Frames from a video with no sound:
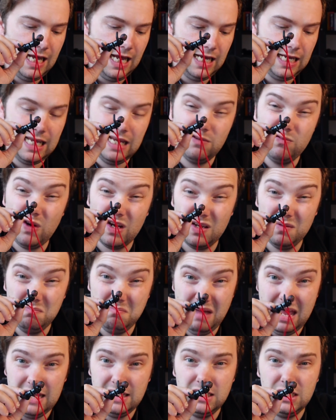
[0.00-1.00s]
I can
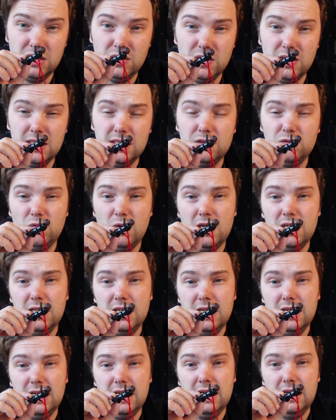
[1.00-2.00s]
recommend you this one